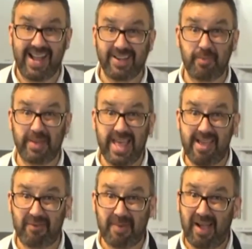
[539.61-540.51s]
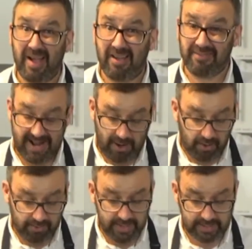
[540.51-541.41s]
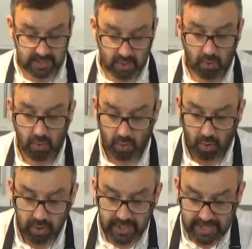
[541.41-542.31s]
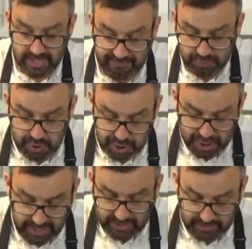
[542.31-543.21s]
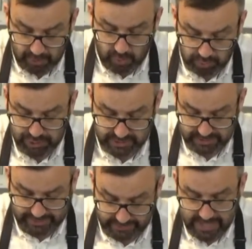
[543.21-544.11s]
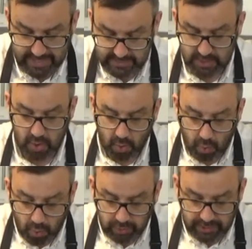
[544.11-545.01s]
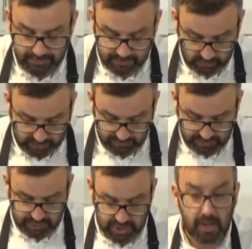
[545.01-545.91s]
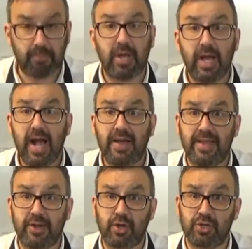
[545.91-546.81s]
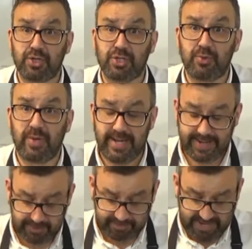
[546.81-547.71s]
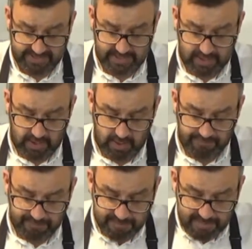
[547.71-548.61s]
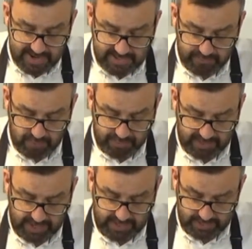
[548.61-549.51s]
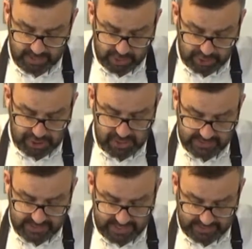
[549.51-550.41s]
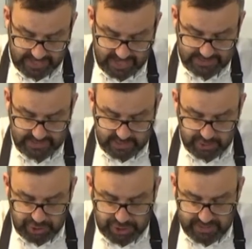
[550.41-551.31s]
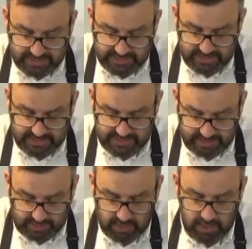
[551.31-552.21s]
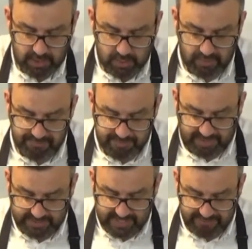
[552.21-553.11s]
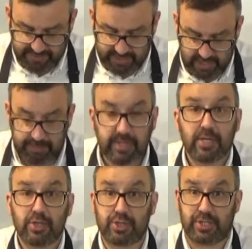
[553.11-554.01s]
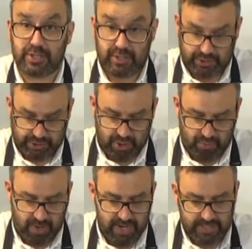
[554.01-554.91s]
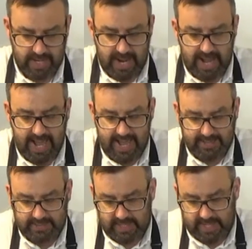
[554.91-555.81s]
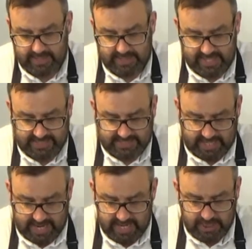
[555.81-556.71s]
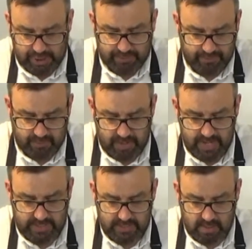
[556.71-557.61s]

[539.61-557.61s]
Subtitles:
and you'll be there for about half an hour, right? Or if you shake the bowl just like that, all the lumps will come to the top, and then you can just do a little bit of mini rubbing in just like that, just until you have mixed everything up just as so, right? And at this stage, right,